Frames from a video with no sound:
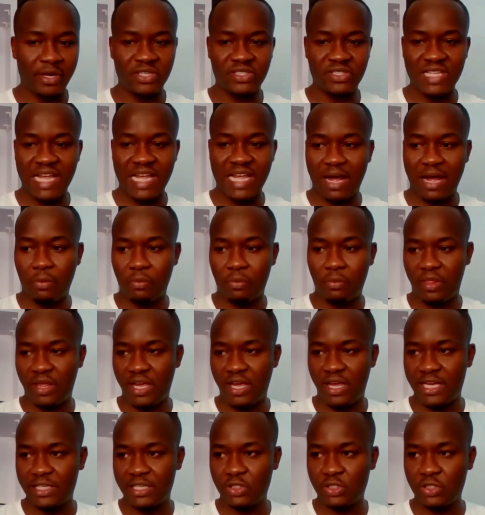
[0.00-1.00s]
so many
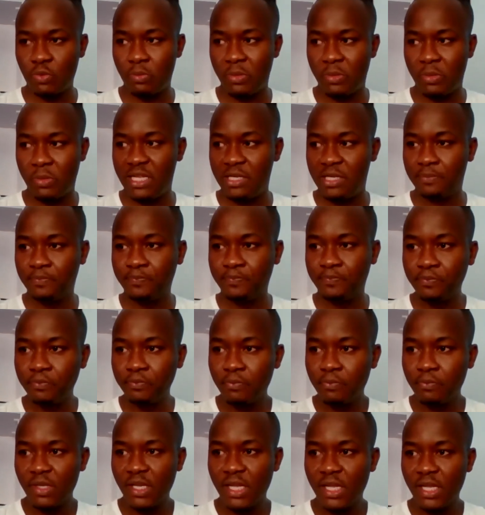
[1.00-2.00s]
billionaires out there, so
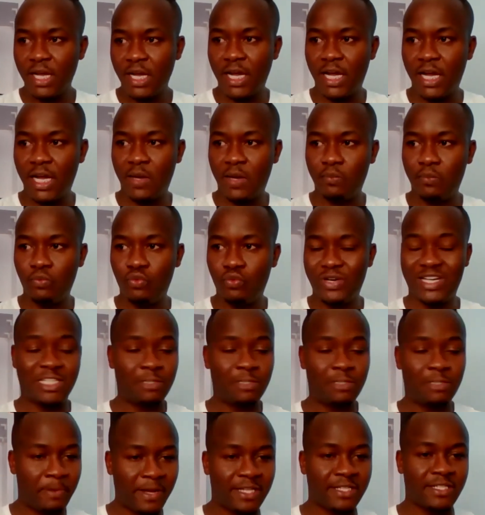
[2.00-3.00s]
many
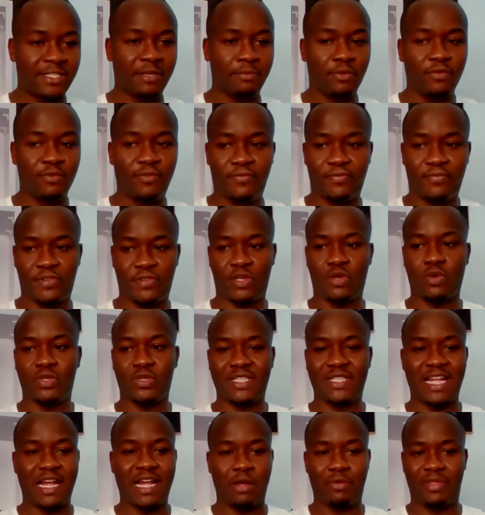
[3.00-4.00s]
respectable
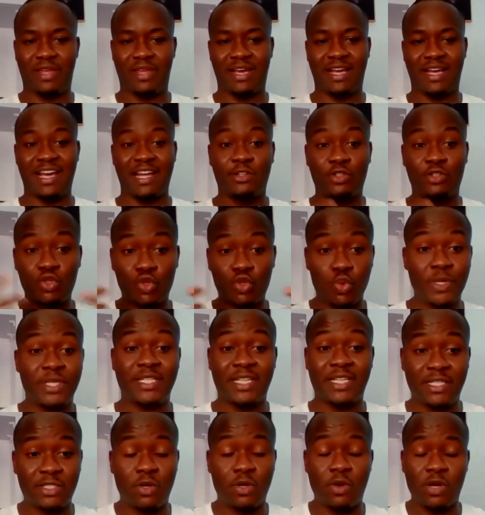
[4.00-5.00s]
figures out there can
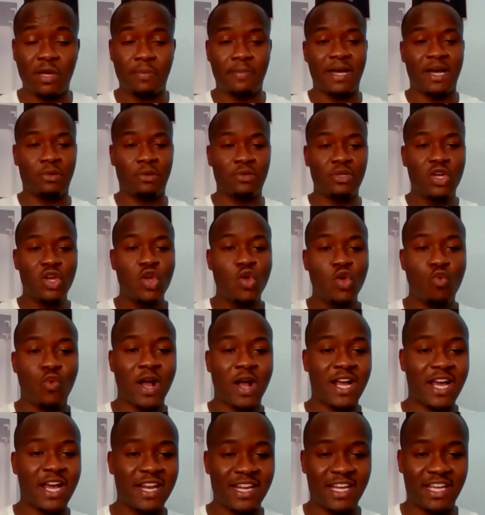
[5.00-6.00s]
tweet and talk about
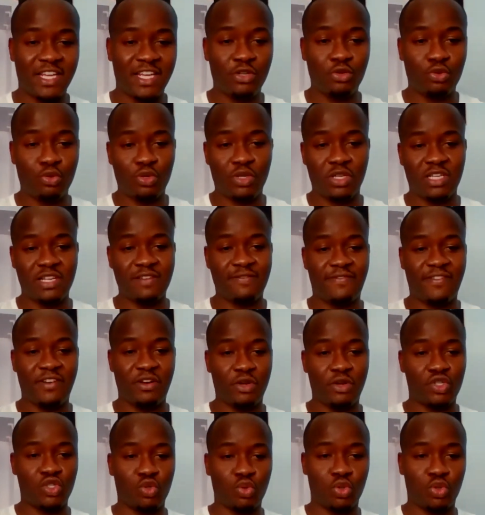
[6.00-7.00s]
Wakanda Inu in their
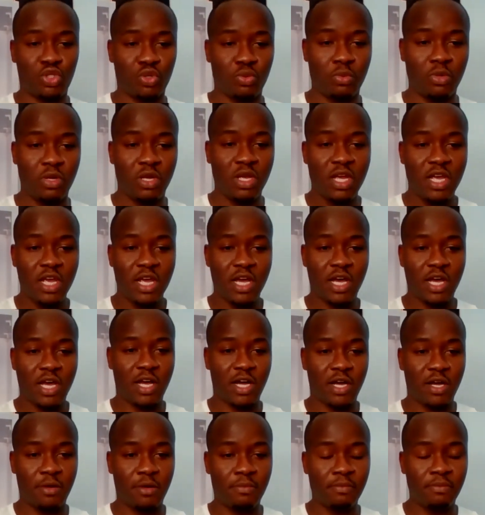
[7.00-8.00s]
various social
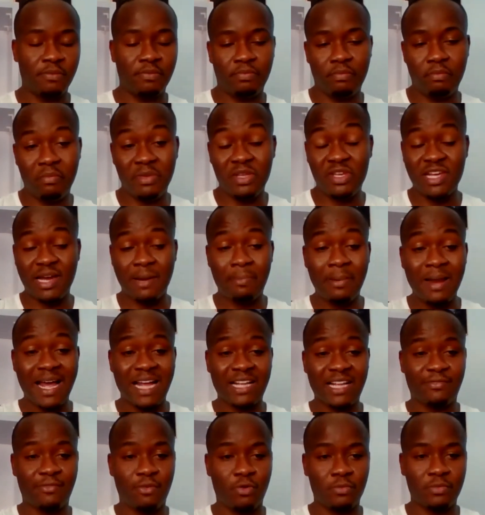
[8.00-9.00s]
media
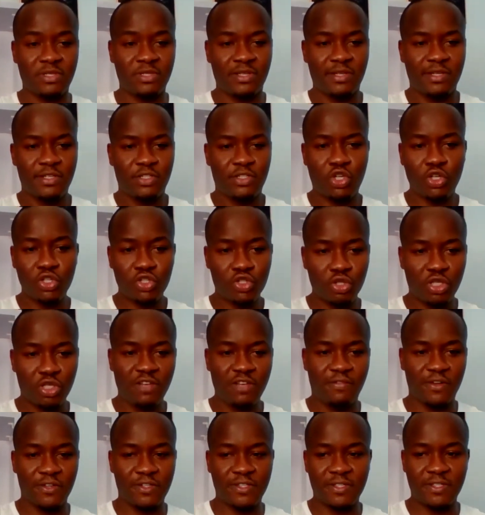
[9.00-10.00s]
platforms, just to give
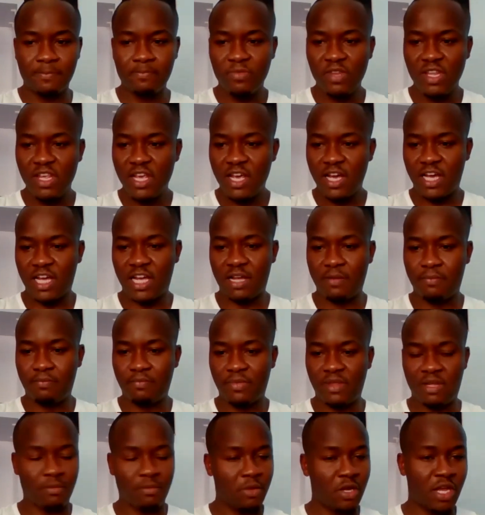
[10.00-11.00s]
us
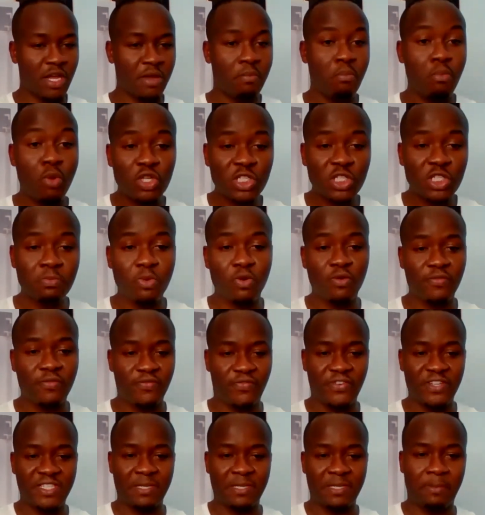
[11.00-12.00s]
a much more
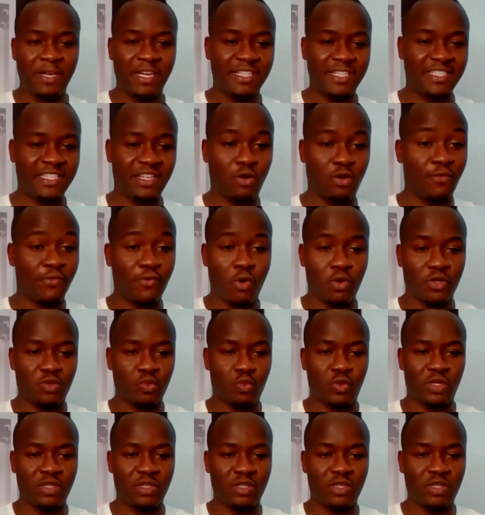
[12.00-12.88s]
visibility. Of course,